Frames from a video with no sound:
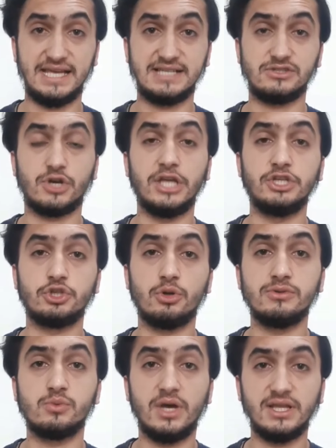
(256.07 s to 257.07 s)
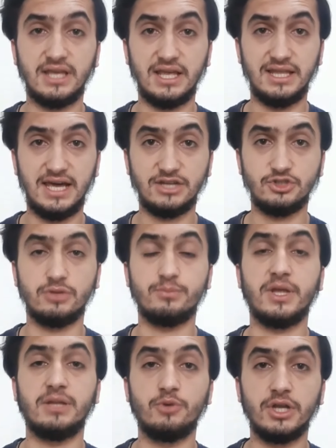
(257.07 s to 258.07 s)
X-ray shows what? Enlarged
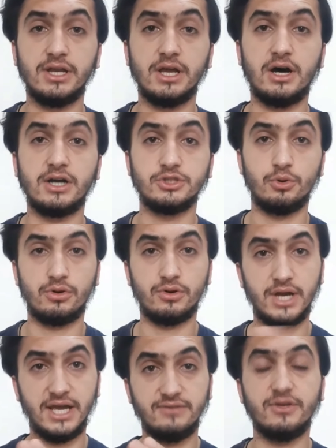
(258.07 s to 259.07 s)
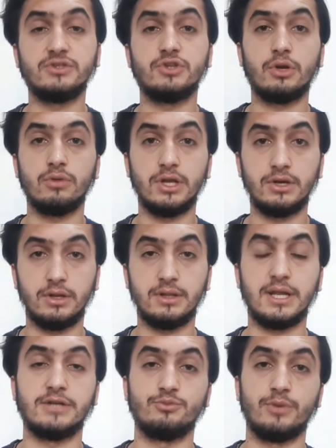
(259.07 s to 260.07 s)
pulmonary artery or right ventricular
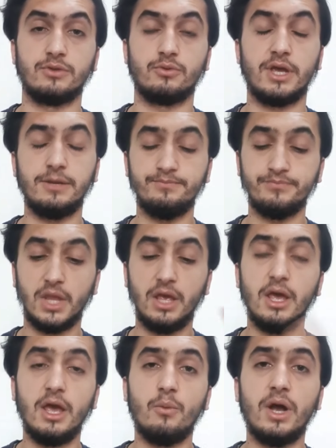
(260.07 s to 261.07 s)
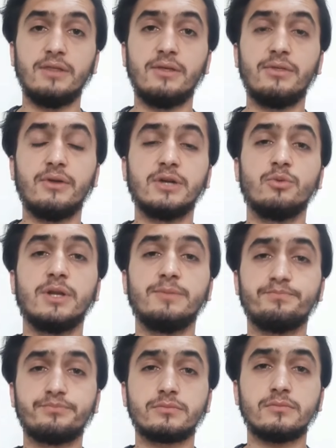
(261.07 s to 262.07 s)
enlargement. Okay. Well, the third one,
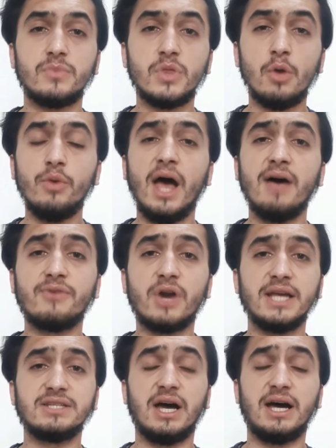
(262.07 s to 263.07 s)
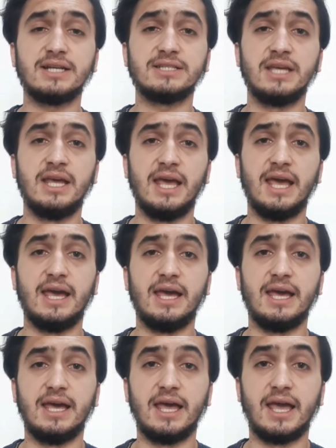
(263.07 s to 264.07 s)
we have right heart
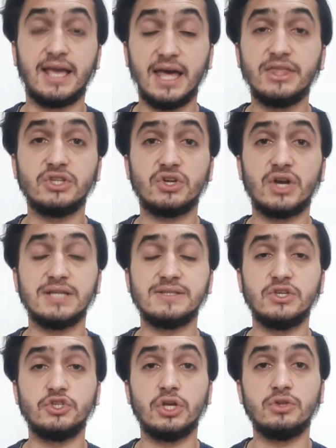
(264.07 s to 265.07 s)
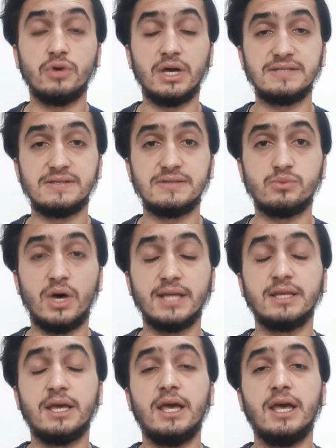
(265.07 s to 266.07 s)
catheterization to assess
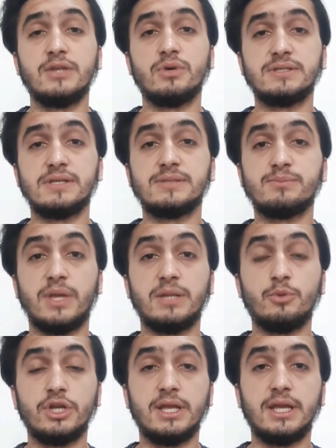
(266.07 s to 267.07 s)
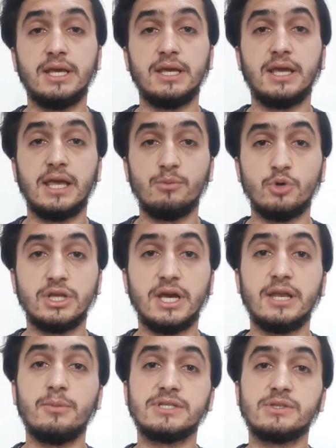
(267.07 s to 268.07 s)
what? To assess pulmonary
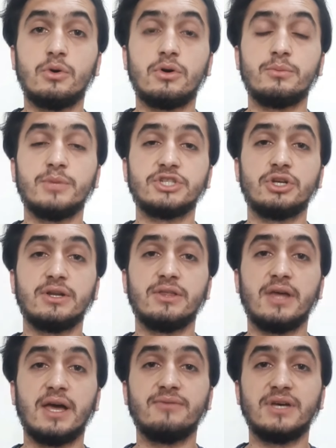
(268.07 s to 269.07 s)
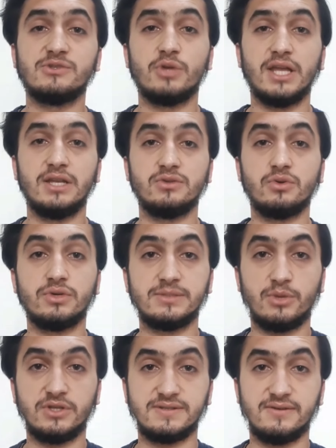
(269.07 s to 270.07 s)
hemodynamics or measure the vasodilator
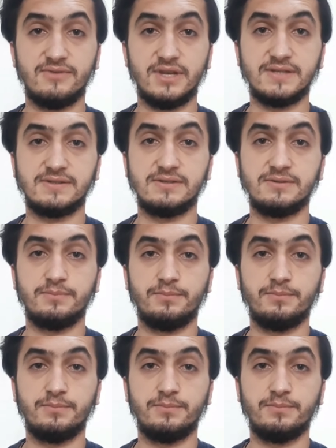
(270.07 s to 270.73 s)
responsiveness.